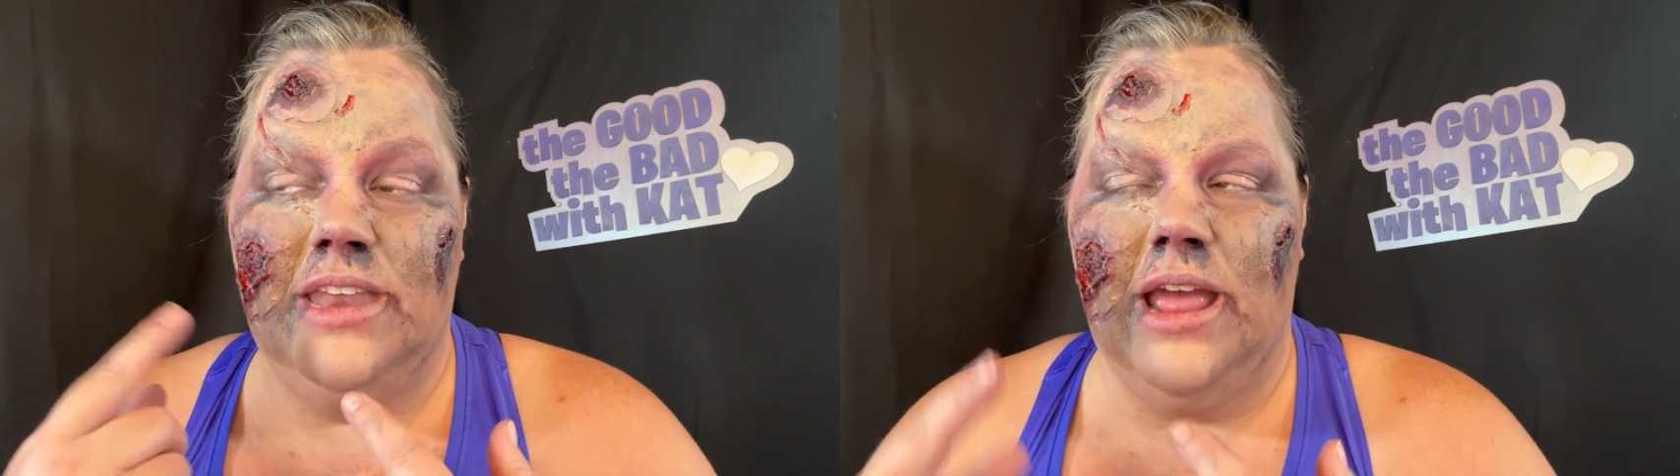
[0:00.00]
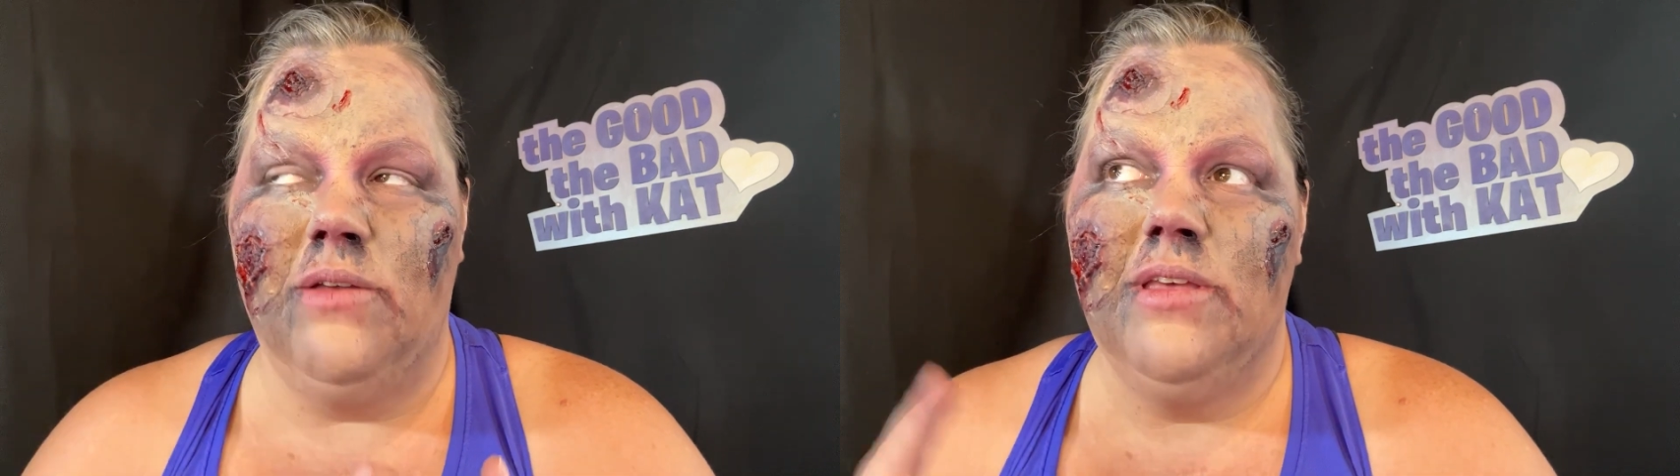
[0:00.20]

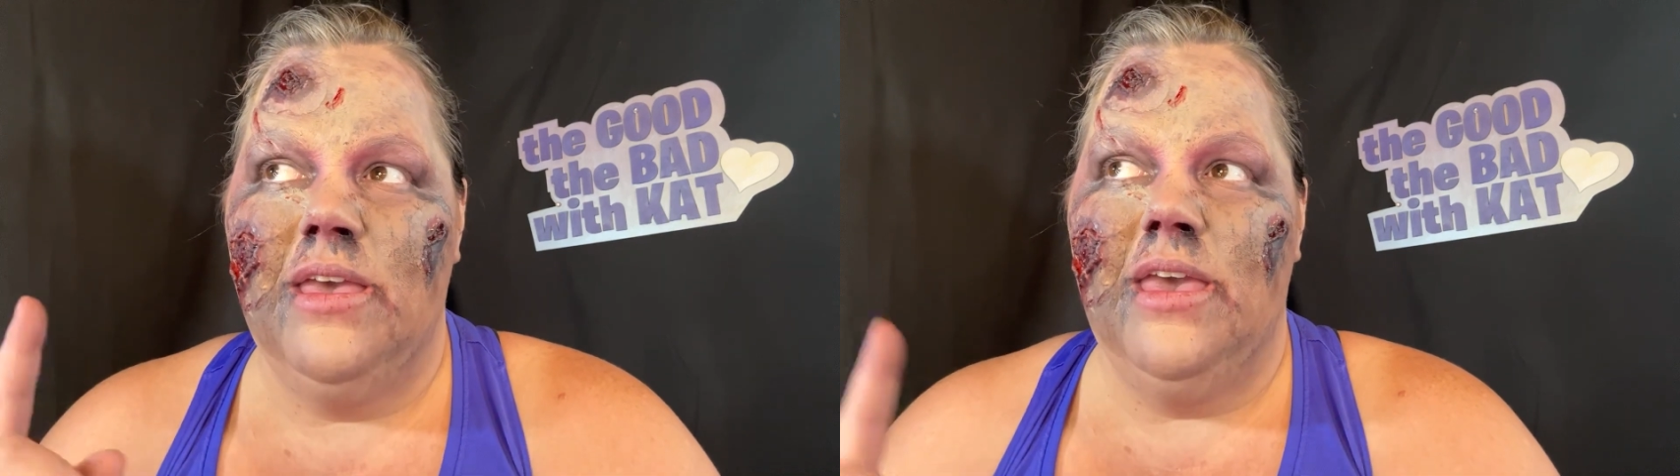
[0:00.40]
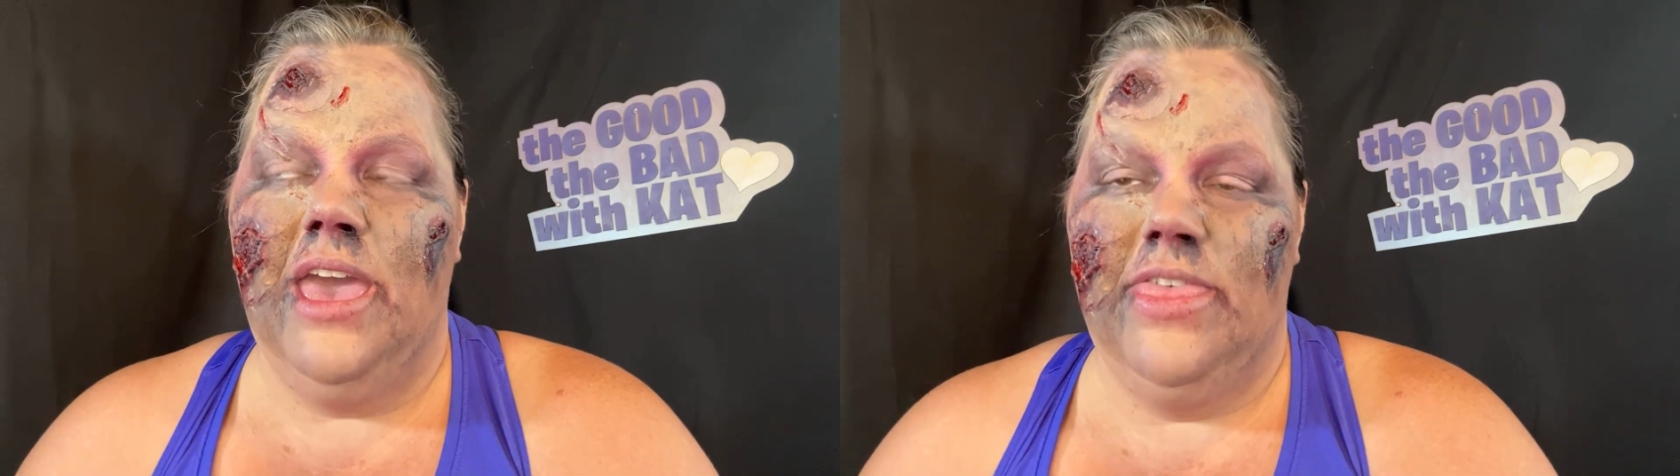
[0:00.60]
out,
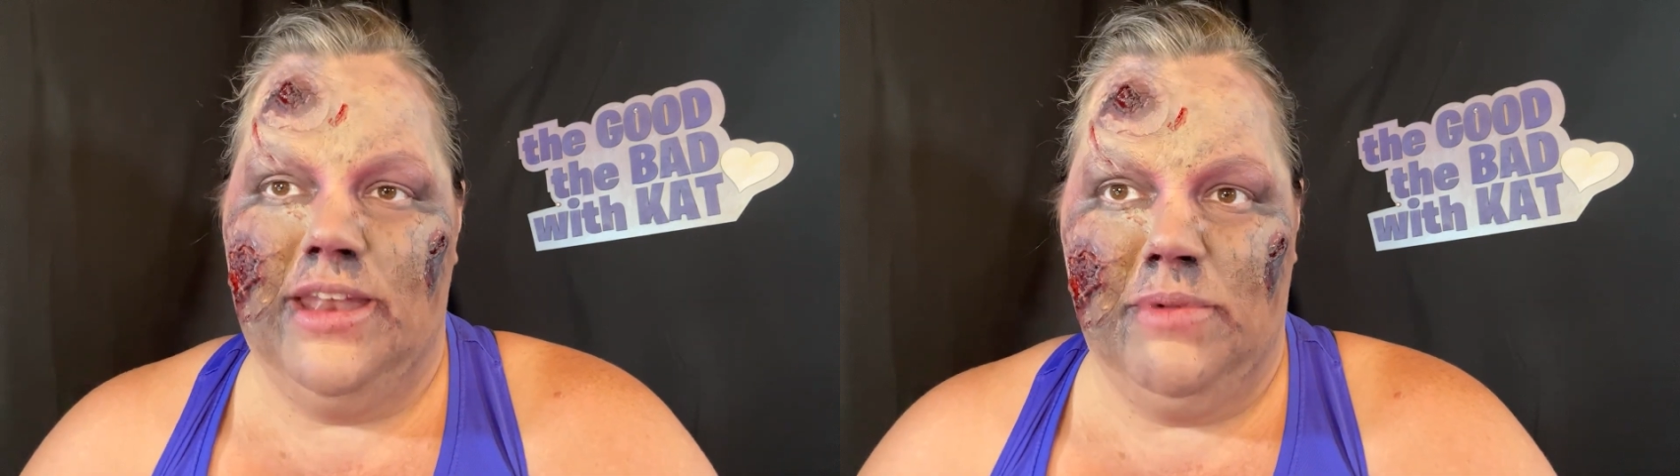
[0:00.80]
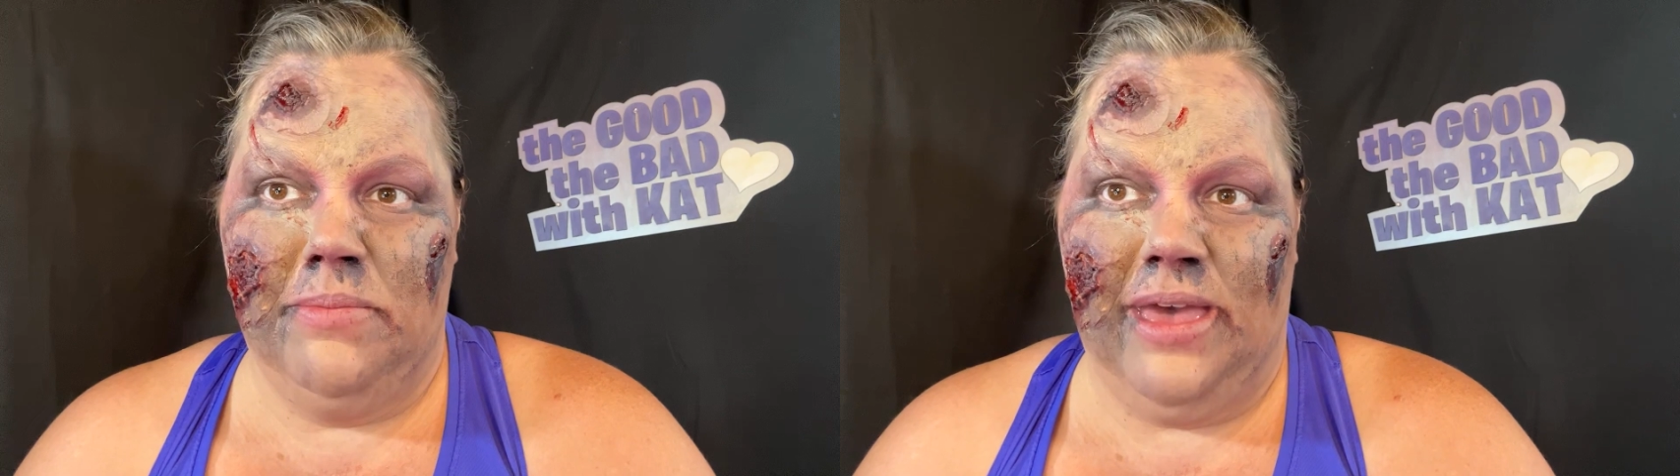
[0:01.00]
and then
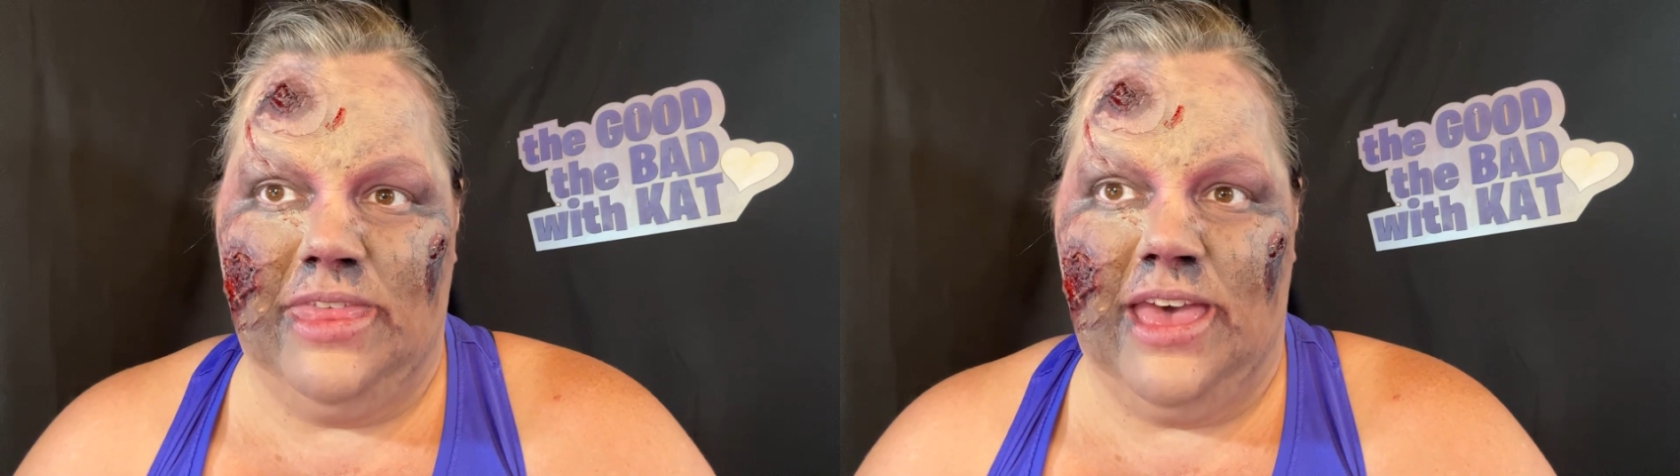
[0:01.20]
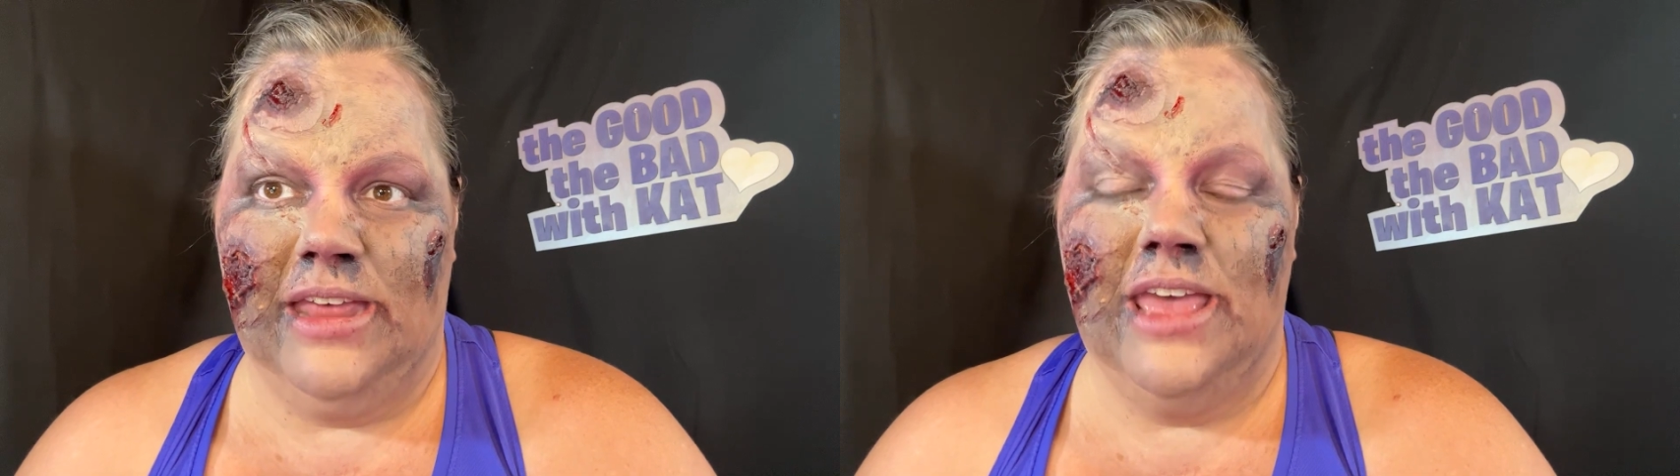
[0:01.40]
I'm gonna buy that.